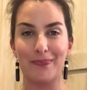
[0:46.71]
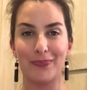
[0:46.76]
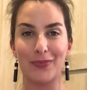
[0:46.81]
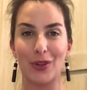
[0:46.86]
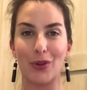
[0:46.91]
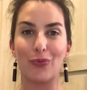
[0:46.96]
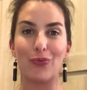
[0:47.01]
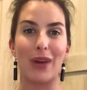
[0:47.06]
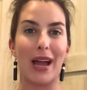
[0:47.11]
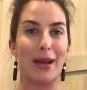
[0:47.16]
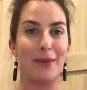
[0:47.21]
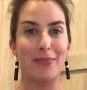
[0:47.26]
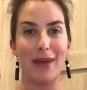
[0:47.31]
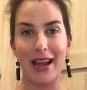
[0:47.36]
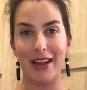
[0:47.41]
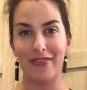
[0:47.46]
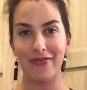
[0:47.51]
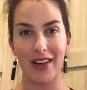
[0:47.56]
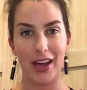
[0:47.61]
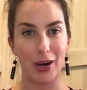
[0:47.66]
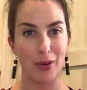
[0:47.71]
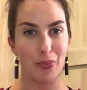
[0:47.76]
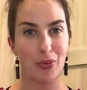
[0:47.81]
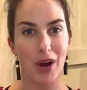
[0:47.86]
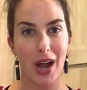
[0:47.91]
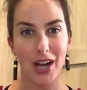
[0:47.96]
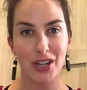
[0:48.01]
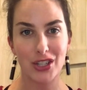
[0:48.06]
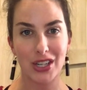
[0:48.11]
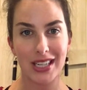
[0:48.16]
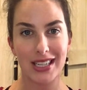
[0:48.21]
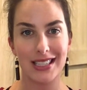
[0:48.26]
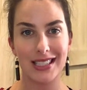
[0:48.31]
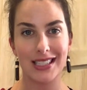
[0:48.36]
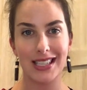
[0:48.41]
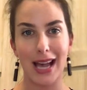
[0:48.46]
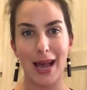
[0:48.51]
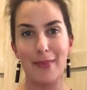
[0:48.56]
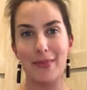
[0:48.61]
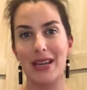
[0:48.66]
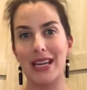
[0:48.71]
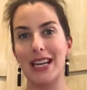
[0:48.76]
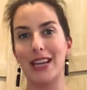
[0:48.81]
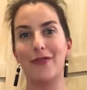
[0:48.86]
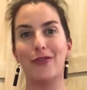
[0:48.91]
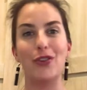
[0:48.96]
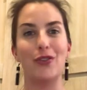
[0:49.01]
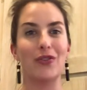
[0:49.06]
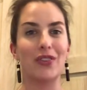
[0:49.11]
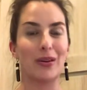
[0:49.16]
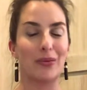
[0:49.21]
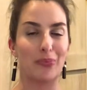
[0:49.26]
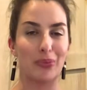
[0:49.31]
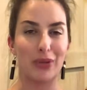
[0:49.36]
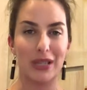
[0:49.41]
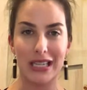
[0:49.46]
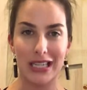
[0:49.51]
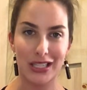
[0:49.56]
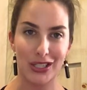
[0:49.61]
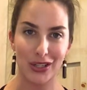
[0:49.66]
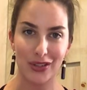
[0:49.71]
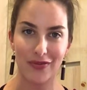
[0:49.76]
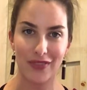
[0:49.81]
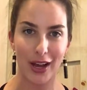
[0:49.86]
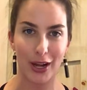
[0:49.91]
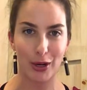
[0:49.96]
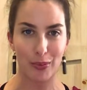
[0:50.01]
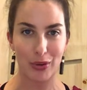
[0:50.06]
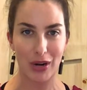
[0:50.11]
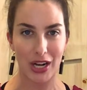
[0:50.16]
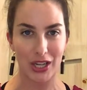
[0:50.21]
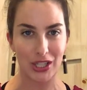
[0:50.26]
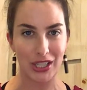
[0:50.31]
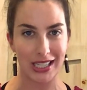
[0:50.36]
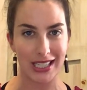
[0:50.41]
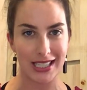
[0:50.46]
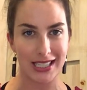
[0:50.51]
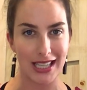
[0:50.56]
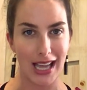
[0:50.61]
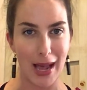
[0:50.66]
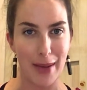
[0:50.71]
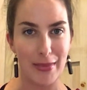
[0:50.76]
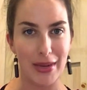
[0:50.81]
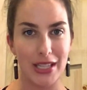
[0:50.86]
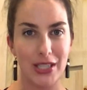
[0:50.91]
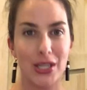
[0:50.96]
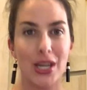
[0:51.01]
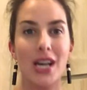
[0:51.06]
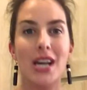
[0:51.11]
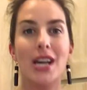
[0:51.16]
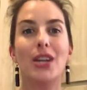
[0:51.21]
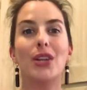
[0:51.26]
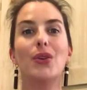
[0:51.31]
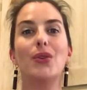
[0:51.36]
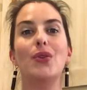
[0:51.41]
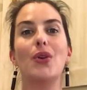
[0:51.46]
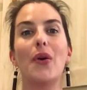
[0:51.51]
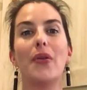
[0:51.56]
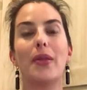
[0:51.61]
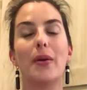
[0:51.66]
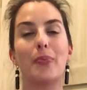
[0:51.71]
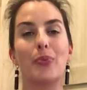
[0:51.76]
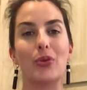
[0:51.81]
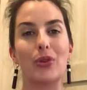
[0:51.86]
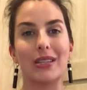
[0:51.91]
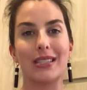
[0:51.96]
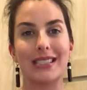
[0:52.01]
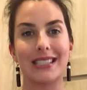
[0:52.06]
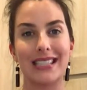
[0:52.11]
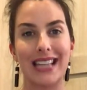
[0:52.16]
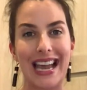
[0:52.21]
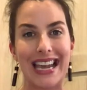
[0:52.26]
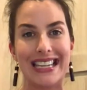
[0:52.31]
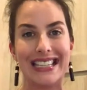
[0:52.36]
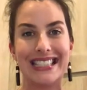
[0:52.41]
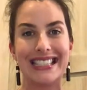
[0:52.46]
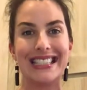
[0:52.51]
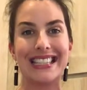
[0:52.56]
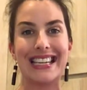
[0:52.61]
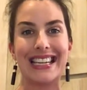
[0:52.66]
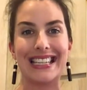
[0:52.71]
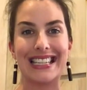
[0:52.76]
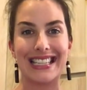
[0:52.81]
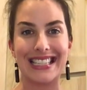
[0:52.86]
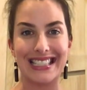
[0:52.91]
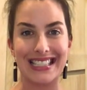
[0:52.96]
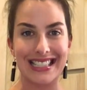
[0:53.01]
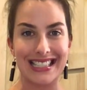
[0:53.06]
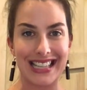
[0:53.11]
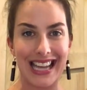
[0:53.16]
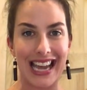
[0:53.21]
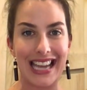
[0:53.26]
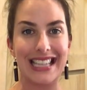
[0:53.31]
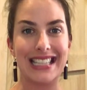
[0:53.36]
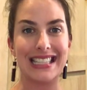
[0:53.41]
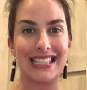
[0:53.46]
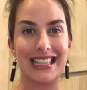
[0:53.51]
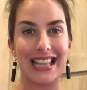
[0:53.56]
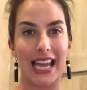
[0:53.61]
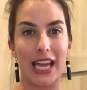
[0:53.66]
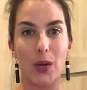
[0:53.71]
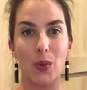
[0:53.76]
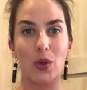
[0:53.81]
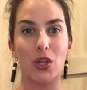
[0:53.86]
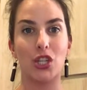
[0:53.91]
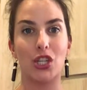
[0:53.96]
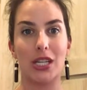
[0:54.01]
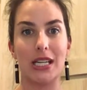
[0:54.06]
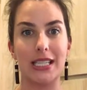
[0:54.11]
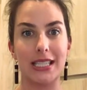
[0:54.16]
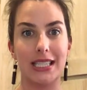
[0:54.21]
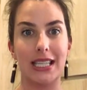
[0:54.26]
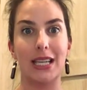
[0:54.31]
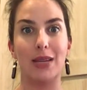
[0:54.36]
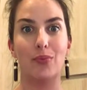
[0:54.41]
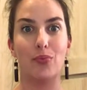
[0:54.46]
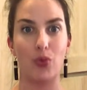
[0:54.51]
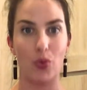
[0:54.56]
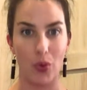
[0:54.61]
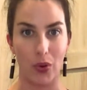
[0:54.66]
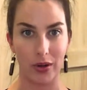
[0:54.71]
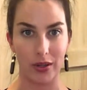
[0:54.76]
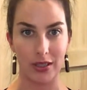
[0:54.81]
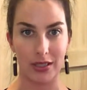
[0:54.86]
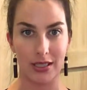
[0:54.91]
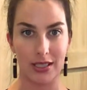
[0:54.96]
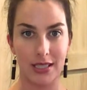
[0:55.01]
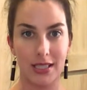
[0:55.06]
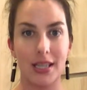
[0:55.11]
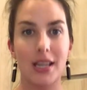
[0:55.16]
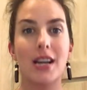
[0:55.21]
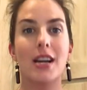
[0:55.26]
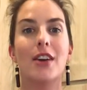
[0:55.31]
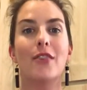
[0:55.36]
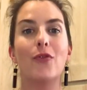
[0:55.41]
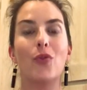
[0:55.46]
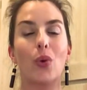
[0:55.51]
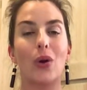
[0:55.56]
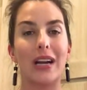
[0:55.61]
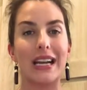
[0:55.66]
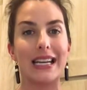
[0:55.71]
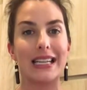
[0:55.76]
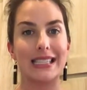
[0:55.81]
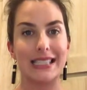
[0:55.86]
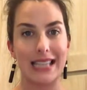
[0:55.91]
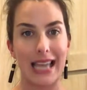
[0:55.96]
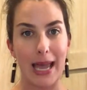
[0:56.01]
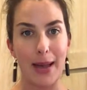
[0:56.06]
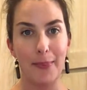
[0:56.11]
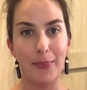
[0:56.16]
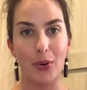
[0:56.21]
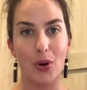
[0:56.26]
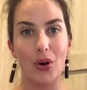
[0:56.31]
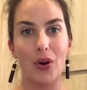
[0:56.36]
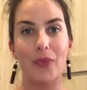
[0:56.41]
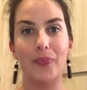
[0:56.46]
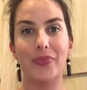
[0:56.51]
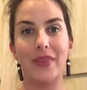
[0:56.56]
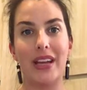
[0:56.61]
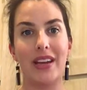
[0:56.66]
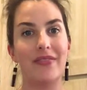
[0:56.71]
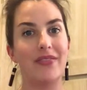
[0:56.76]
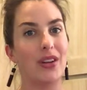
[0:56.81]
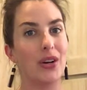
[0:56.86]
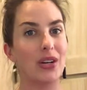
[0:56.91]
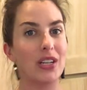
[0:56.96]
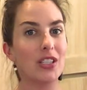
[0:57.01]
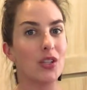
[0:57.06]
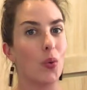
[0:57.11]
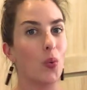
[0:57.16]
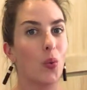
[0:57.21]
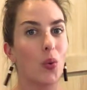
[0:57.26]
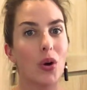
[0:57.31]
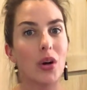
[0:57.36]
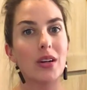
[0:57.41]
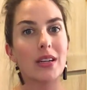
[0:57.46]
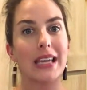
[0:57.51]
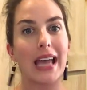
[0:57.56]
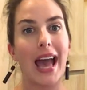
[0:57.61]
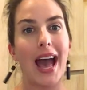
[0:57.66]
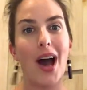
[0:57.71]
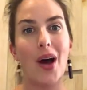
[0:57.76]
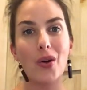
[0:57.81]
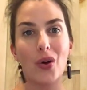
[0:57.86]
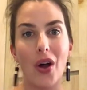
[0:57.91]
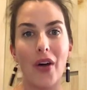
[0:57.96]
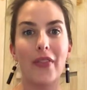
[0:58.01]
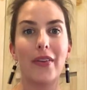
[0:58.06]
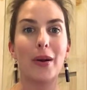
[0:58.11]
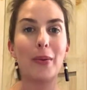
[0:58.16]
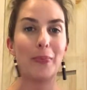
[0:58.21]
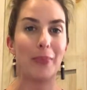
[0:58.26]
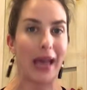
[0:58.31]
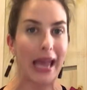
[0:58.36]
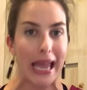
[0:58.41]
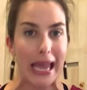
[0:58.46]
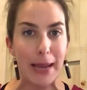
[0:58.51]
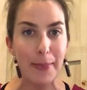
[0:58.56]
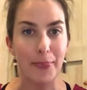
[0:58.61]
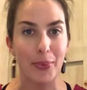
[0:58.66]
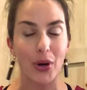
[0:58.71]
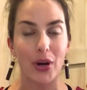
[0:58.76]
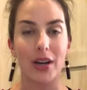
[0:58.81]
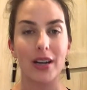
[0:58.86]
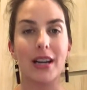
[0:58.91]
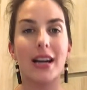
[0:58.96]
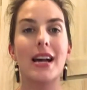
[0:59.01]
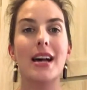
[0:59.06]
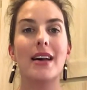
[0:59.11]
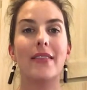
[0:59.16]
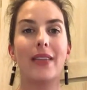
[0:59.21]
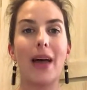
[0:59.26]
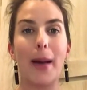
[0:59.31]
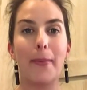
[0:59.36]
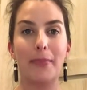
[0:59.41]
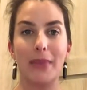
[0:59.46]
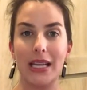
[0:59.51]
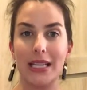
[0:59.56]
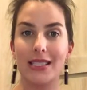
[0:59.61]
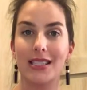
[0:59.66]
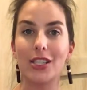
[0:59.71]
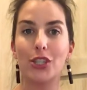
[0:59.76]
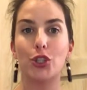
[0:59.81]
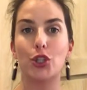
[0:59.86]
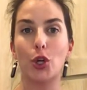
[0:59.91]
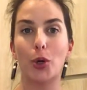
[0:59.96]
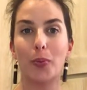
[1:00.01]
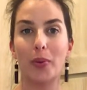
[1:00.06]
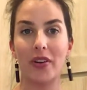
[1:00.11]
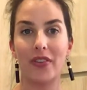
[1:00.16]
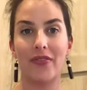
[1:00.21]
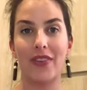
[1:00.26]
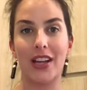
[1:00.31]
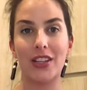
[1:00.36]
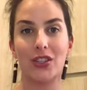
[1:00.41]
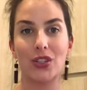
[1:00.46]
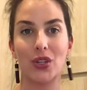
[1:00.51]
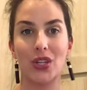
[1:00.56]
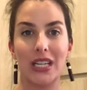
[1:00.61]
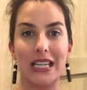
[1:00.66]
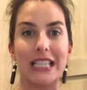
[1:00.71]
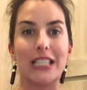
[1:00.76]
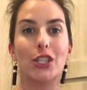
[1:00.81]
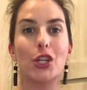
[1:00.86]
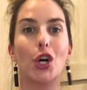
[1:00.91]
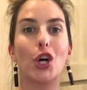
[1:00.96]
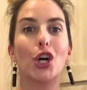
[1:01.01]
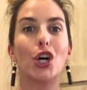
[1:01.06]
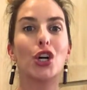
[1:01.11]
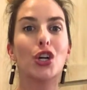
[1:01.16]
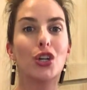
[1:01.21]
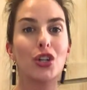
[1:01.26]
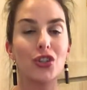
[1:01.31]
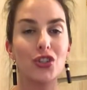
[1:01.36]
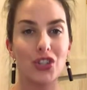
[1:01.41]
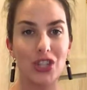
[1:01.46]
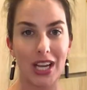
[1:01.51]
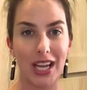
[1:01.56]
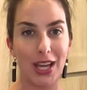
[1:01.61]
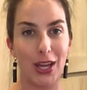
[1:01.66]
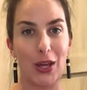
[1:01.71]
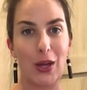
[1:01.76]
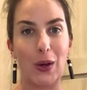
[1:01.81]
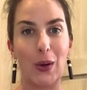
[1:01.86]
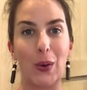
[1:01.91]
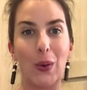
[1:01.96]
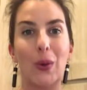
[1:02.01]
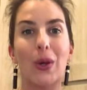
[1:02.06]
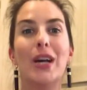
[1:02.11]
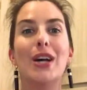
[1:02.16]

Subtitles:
read my final project assignment, if you've completed your final project assignment, you know that precise and concise language is important. For example, if there is a word count on a paper, that means that your professor is urging you